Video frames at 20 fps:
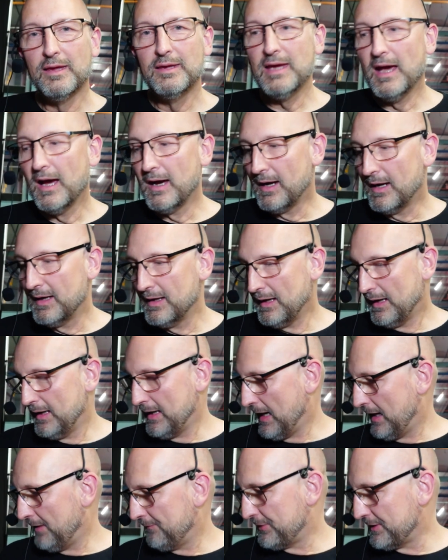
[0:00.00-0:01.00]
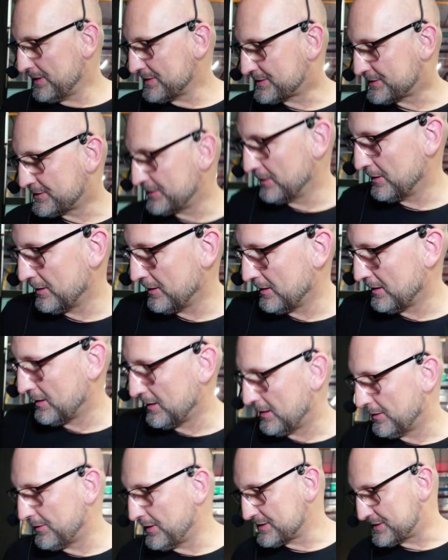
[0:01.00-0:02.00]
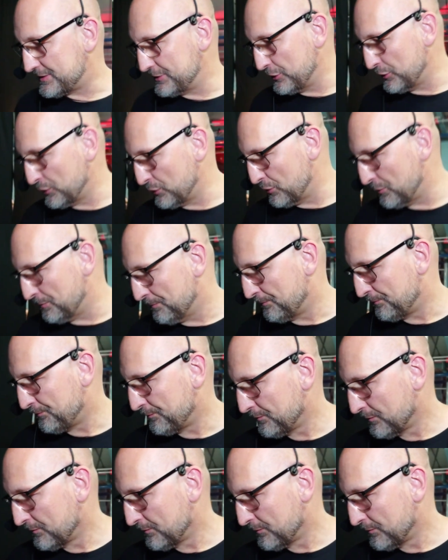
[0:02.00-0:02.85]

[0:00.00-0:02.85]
Yeah, I have this, this new